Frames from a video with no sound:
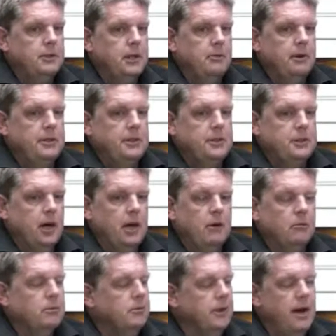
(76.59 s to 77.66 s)
She went to
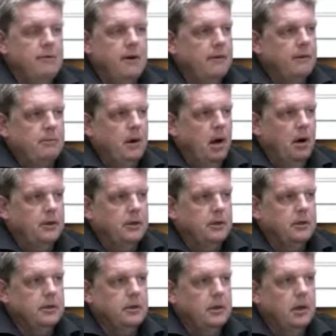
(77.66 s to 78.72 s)
jail, never ever
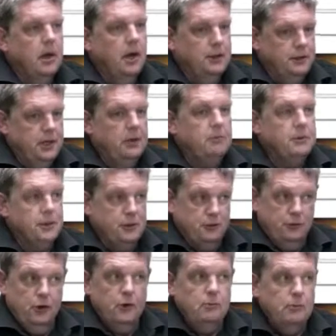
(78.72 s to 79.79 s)
pardoned, and she was a
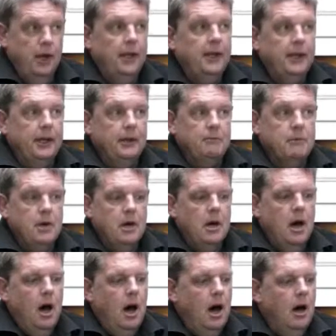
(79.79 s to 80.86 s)
true medium.
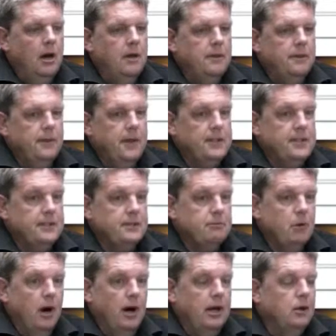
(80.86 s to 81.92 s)
This is
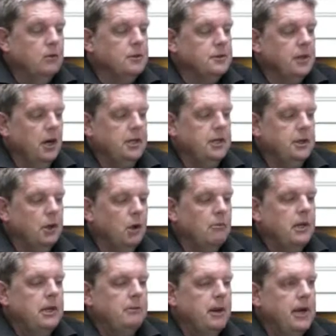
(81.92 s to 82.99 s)
why it all started. Not
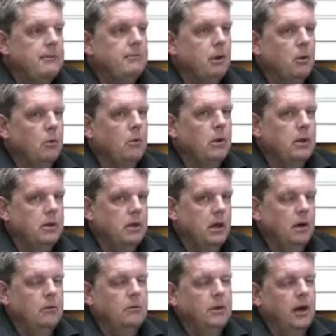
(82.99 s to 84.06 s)
many people
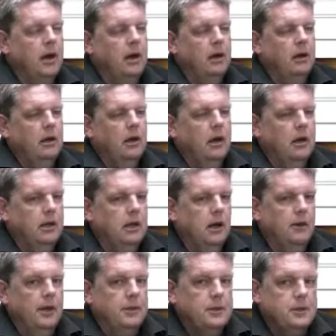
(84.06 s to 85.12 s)
know that. You
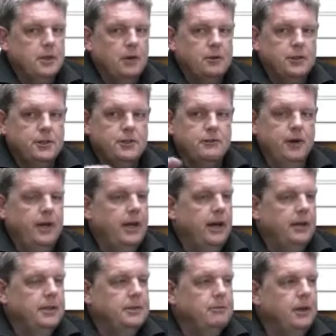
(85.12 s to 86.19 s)
know, they just go straight
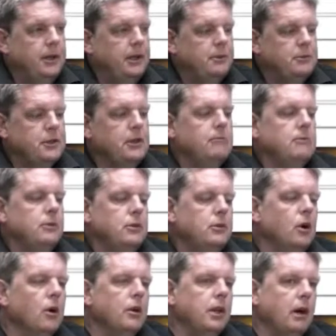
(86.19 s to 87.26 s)
out into mediumship,
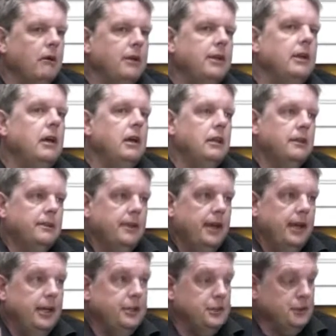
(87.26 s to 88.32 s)
not knowing the
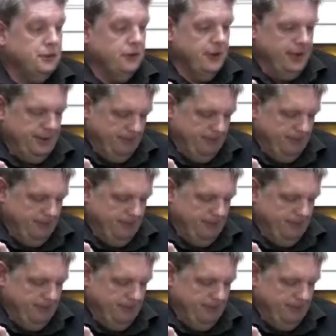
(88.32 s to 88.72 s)
history.